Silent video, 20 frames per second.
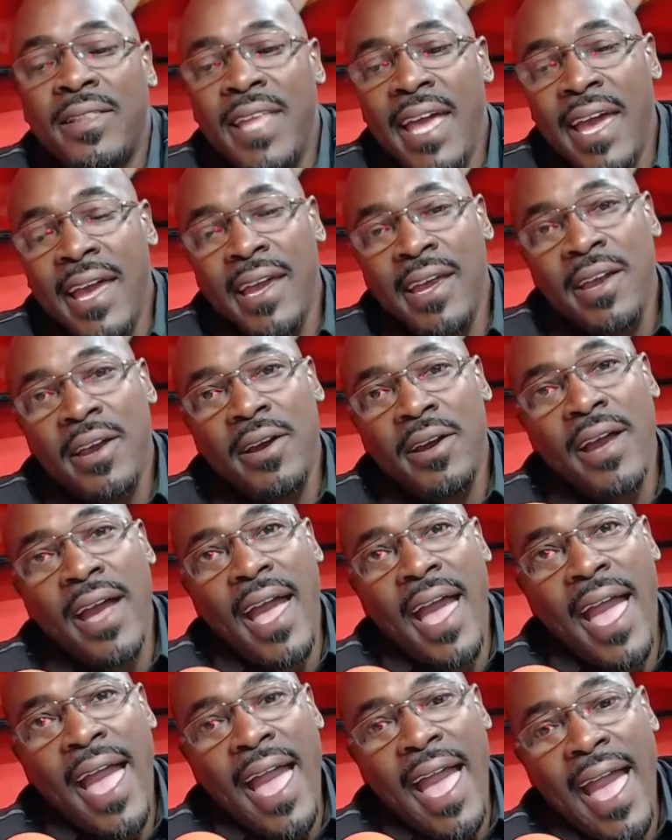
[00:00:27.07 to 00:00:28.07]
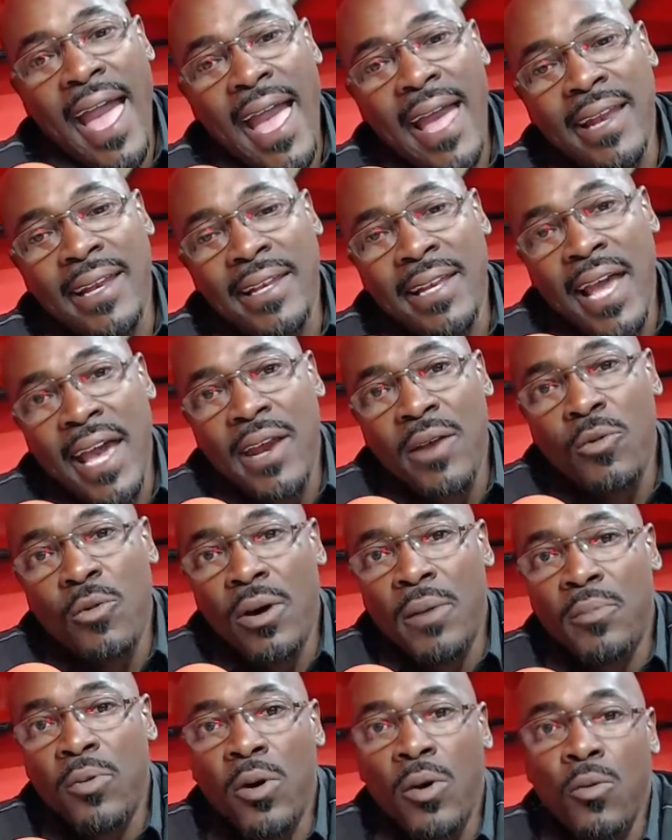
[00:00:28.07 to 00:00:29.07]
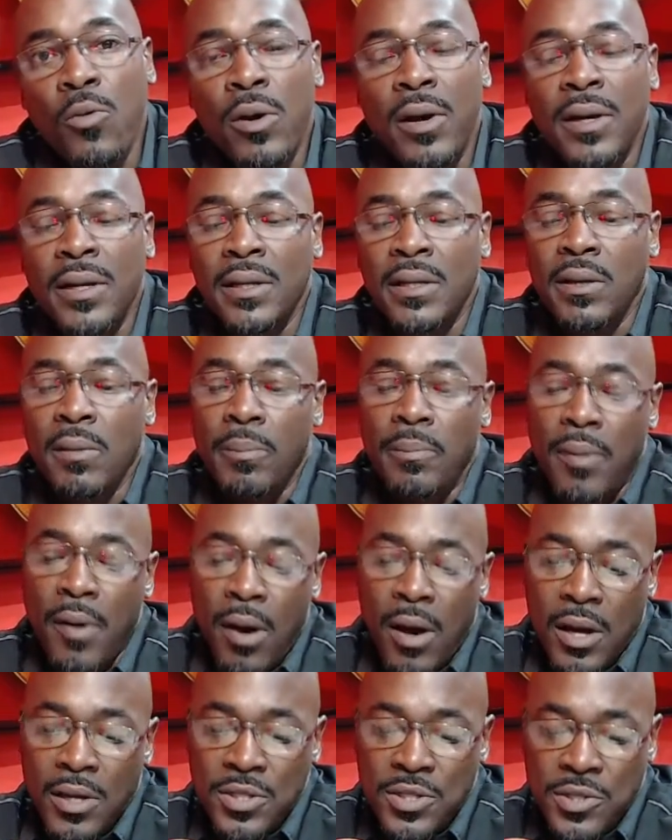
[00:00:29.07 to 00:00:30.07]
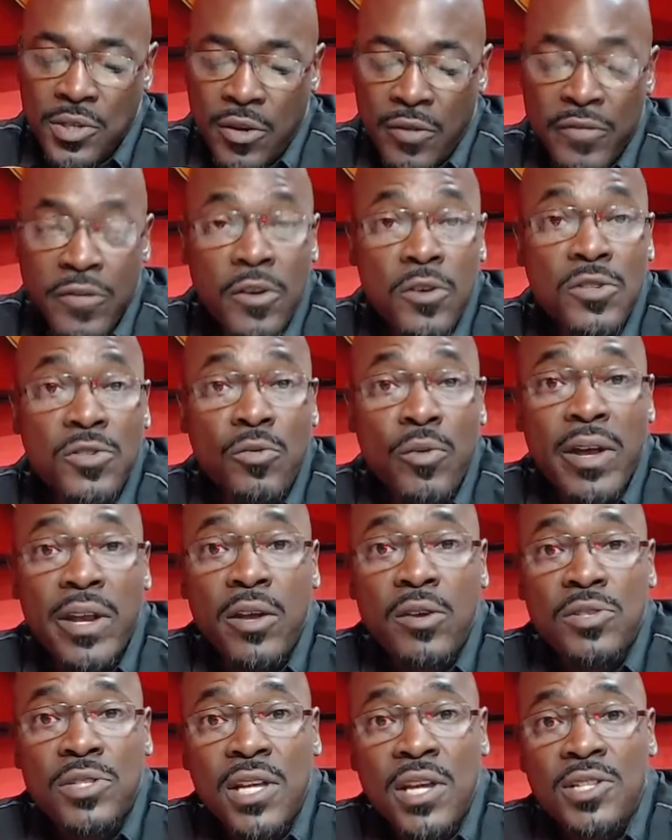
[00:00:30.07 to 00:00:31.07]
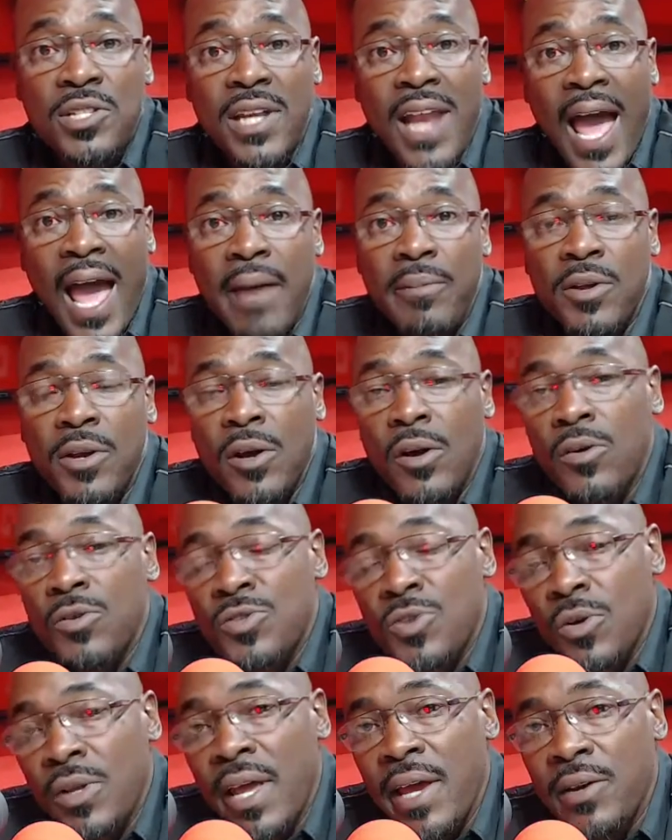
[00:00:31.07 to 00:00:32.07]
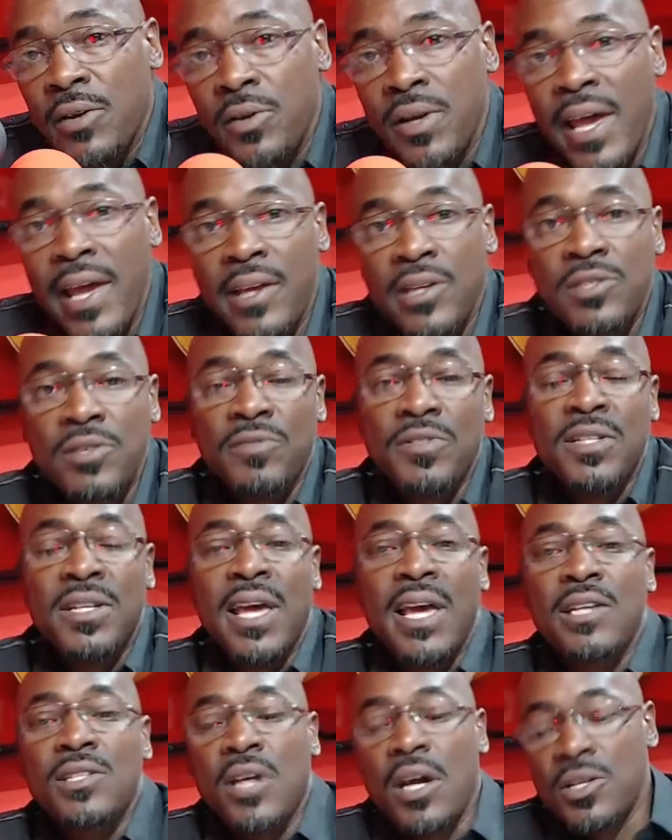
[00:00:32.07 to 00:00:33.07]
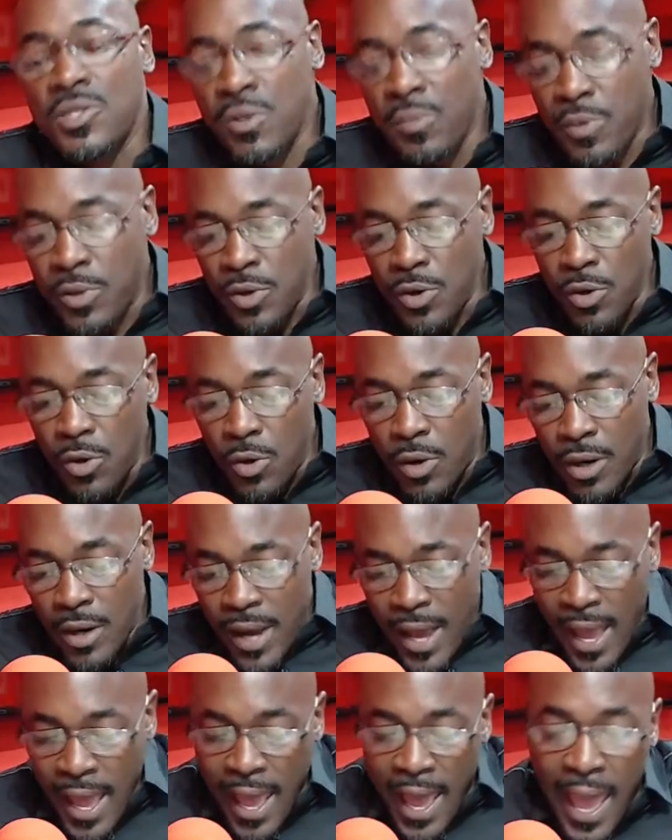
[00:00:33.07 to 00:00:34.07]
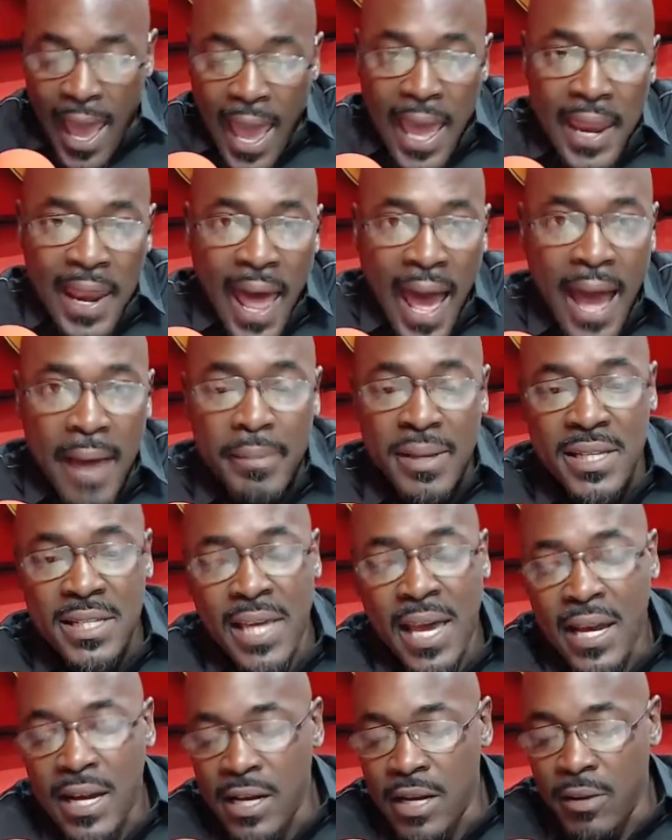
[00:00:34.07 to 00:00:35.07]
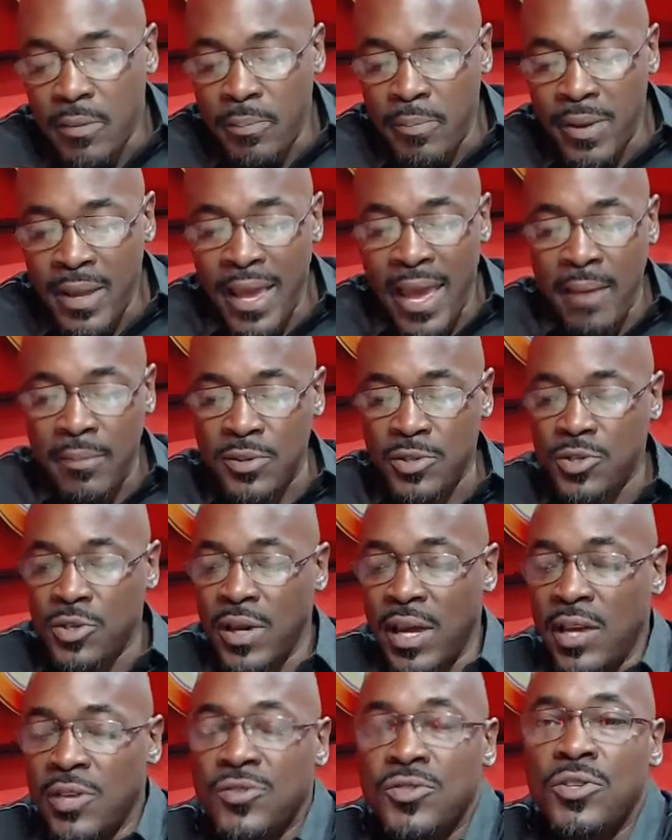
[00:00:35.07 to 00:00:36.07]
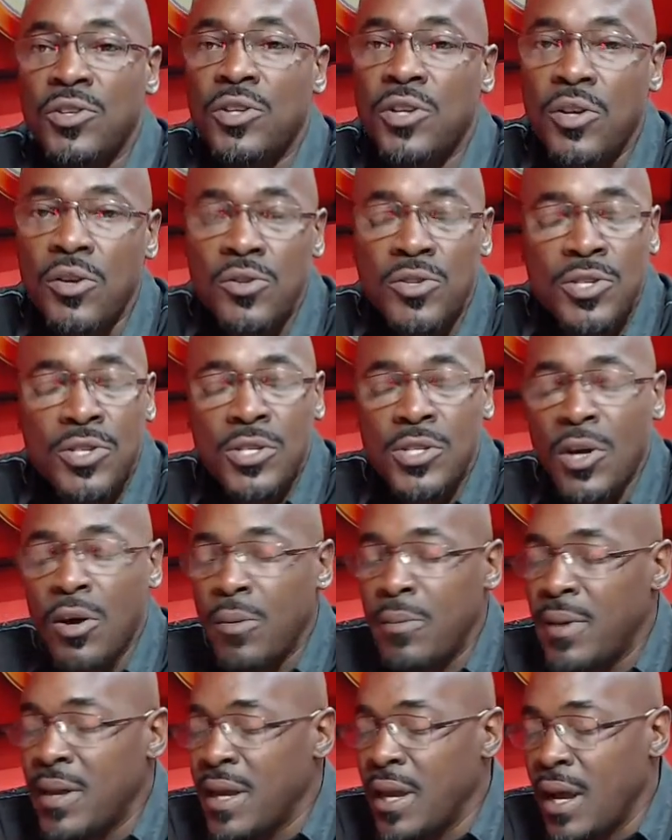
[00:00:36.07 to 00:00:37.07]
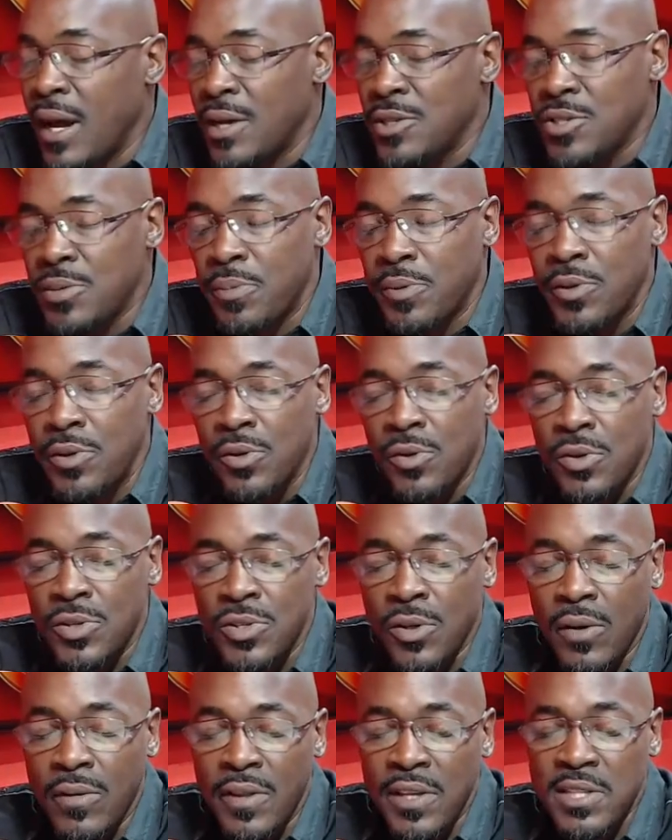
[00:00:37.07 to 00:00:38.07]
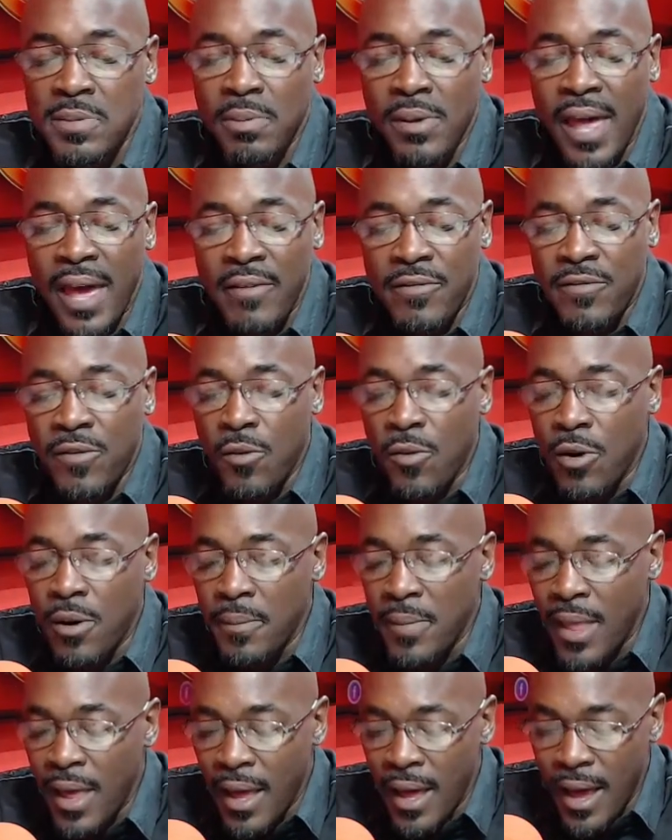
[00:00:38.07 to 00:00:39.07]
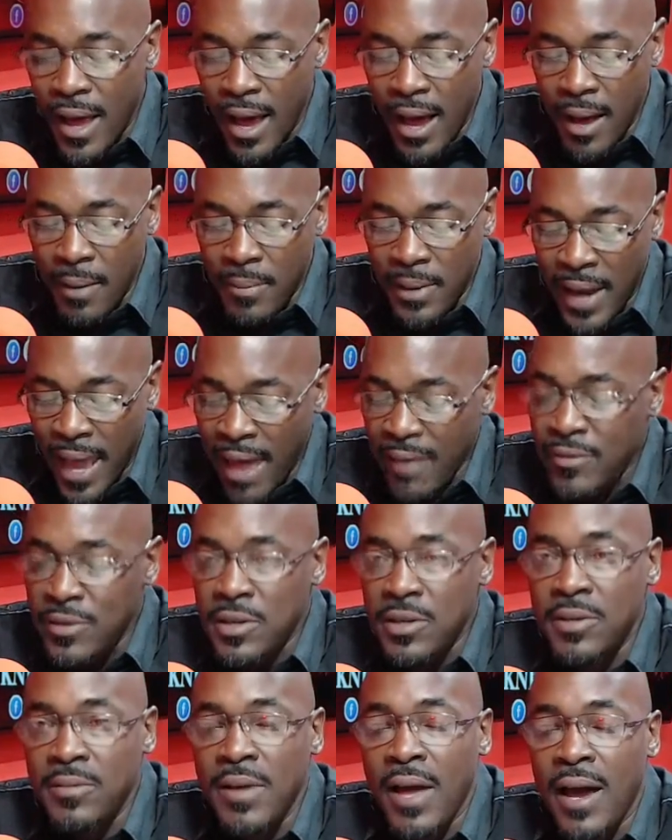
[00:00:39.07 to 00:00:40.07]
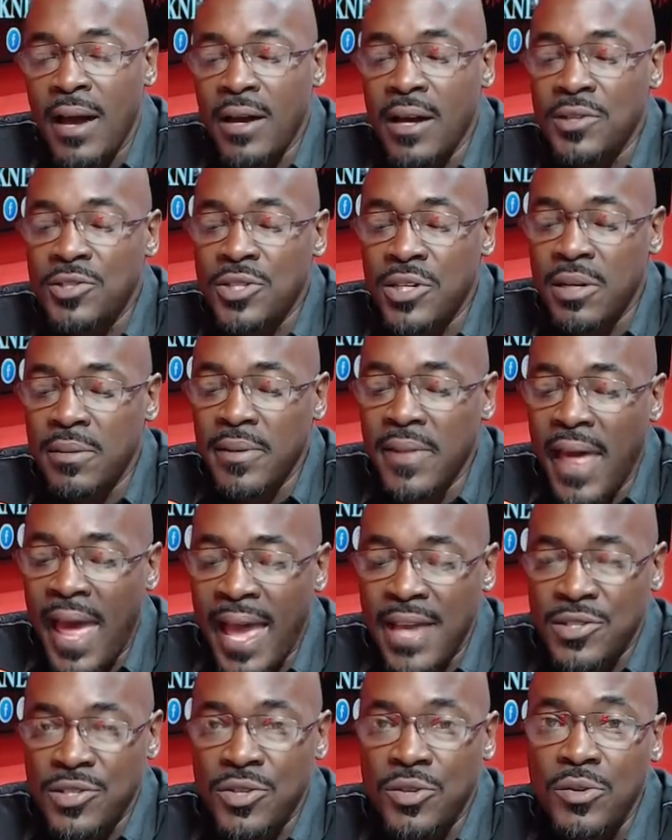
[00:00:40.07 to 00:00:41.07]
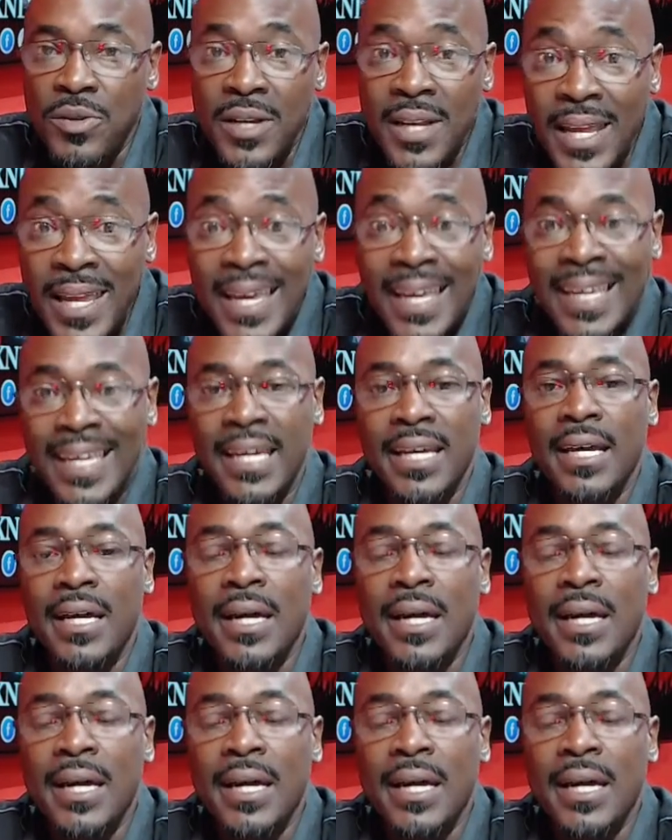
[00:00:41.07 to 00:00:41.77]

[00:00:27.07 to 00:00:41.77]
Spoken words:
day here at 91.1 The Boss, your Fusion radio station. I'm your host, Orlando Daniels of Today's Entrepreneur, and I'm excited to be able to introduce so many entrepreneurs on this platform. But I have a gentleman that has a unique,